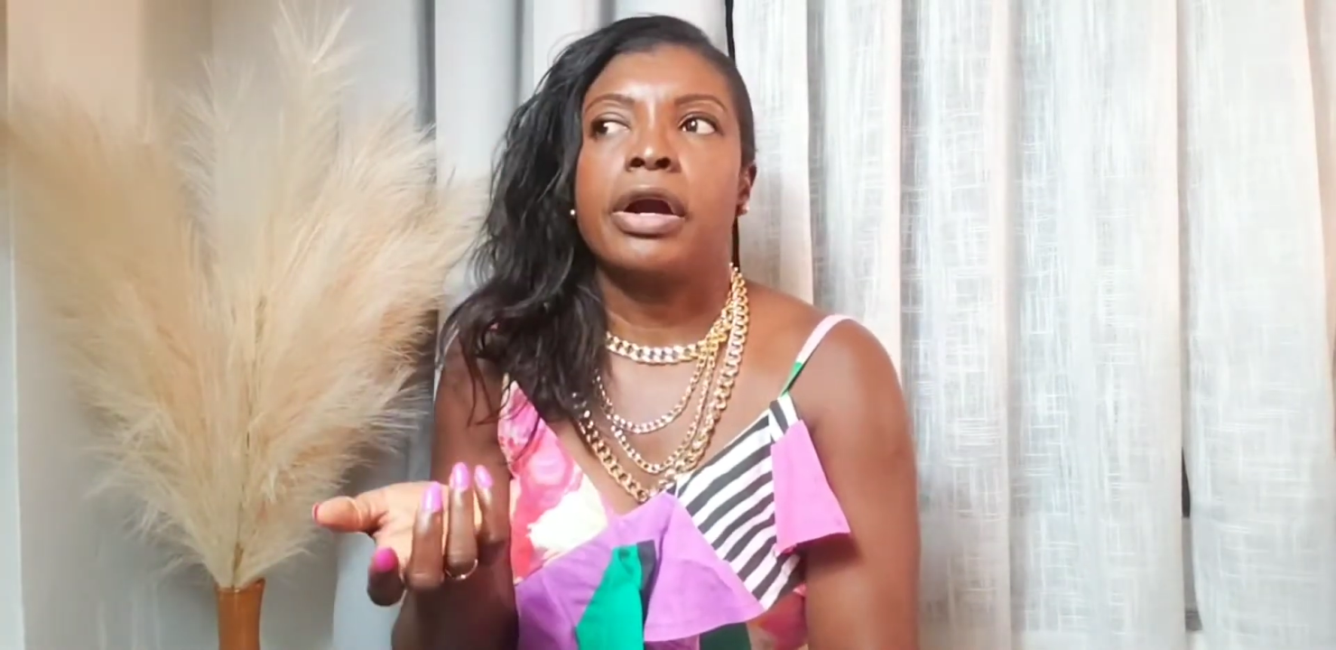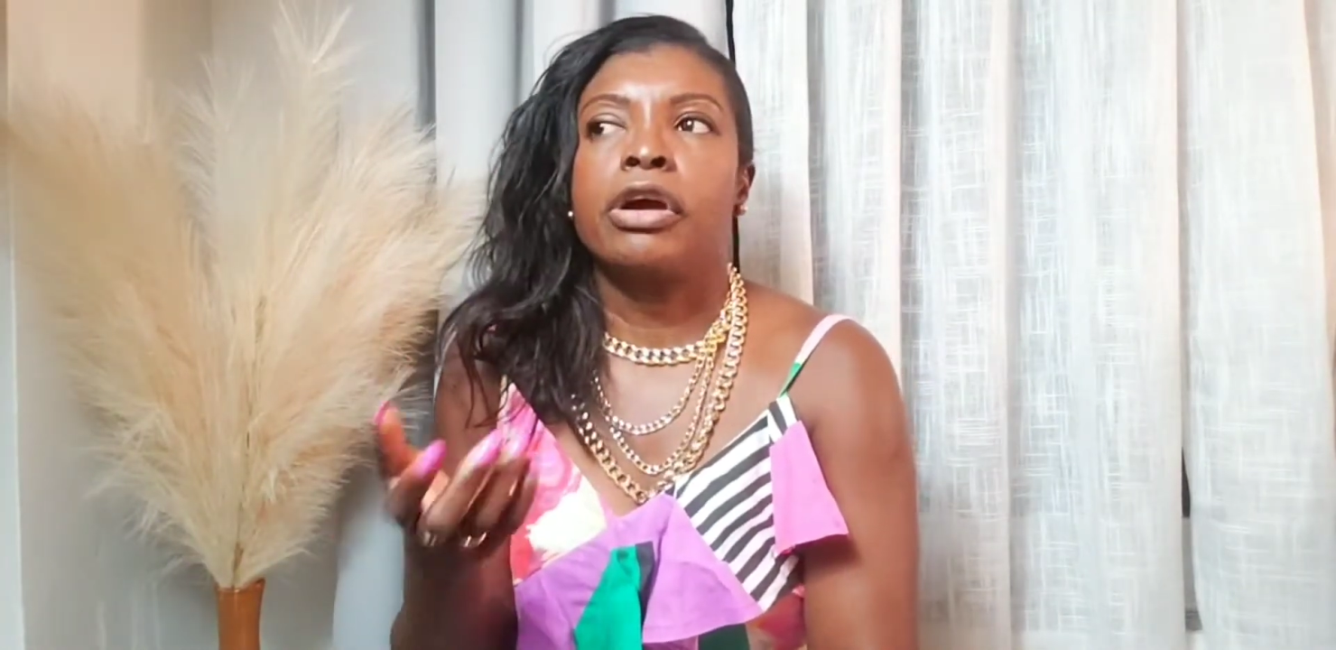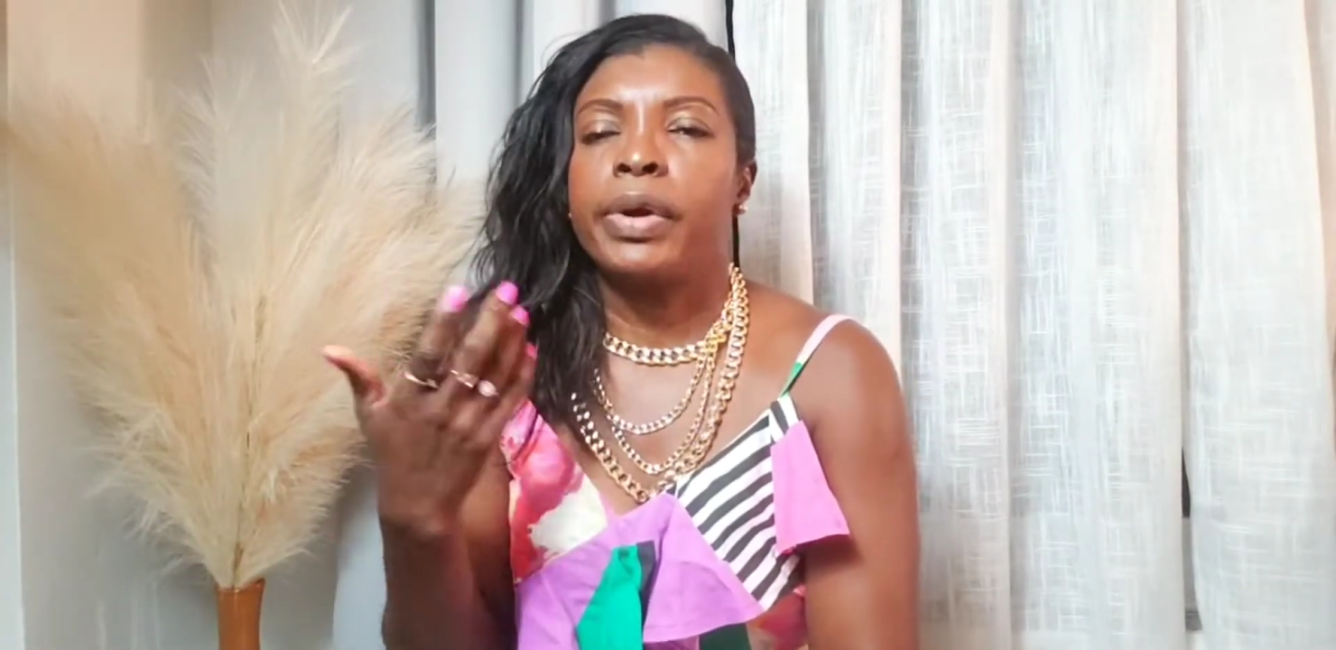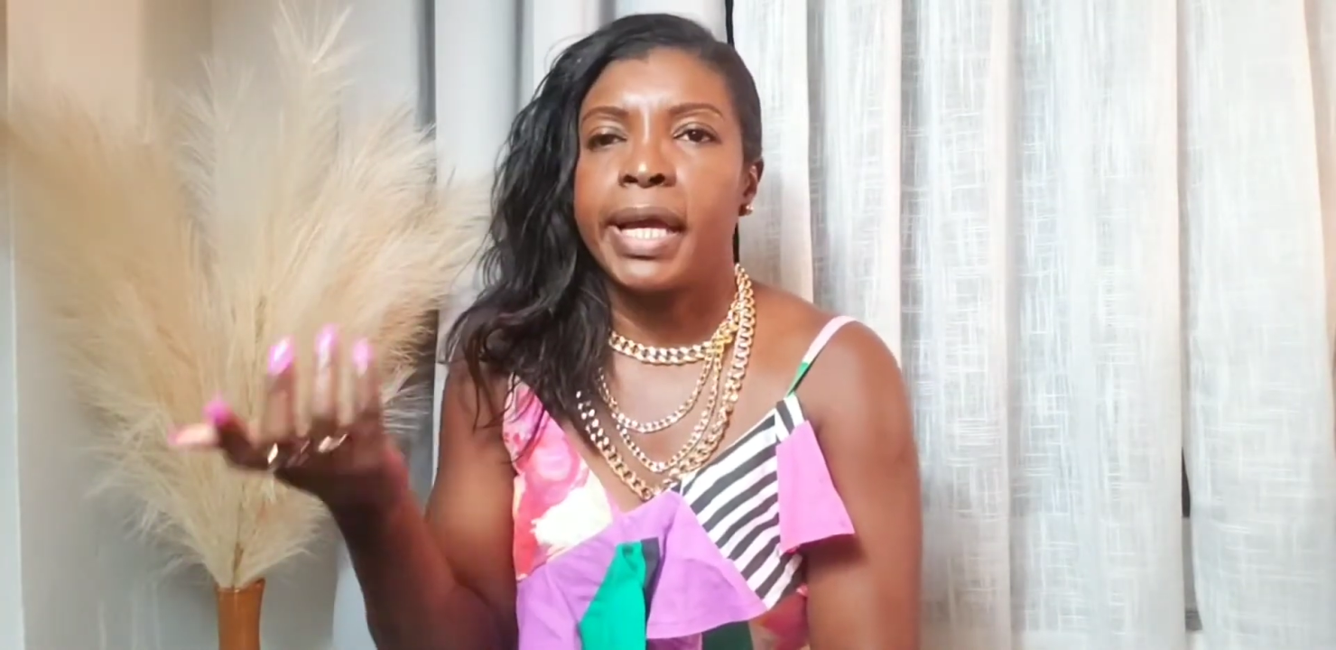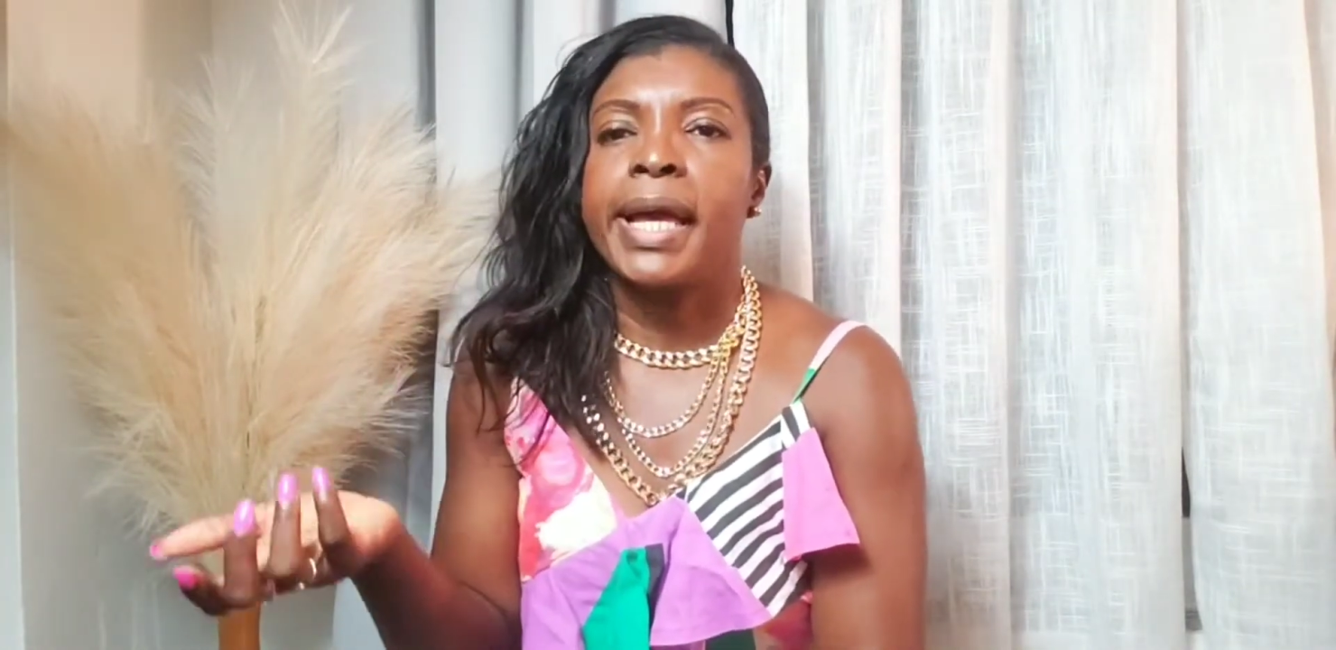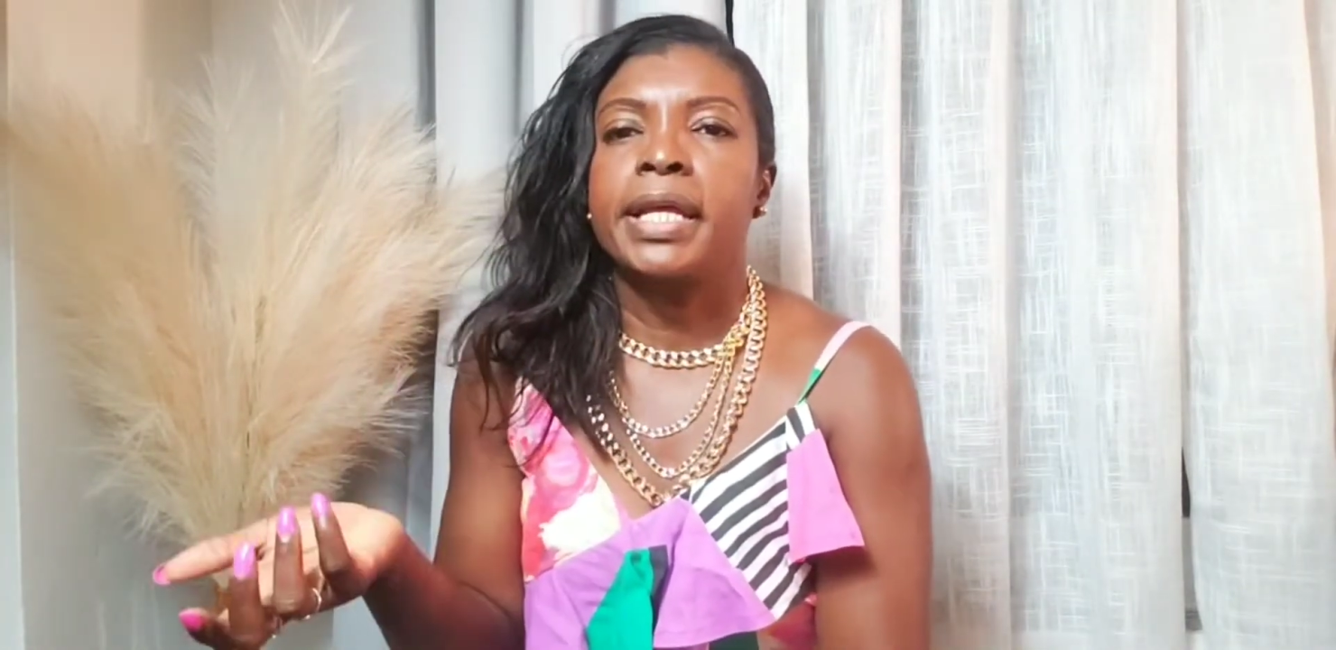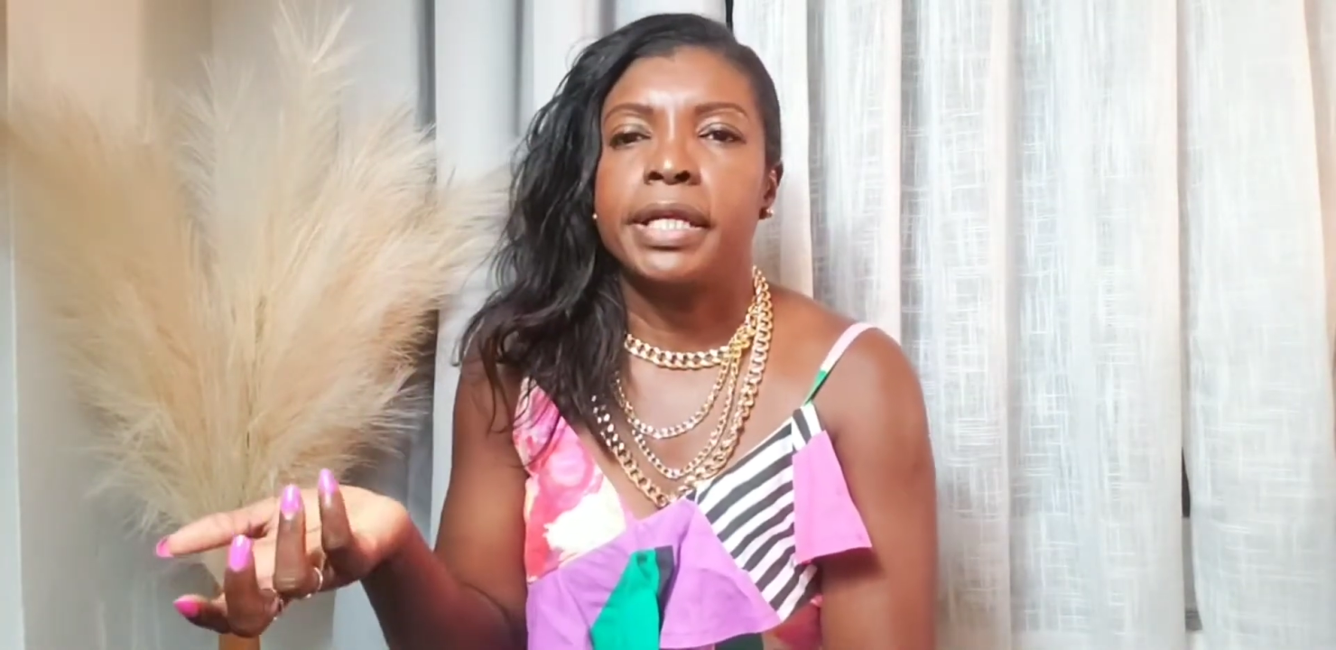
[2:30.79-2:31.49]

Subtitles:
or when I had an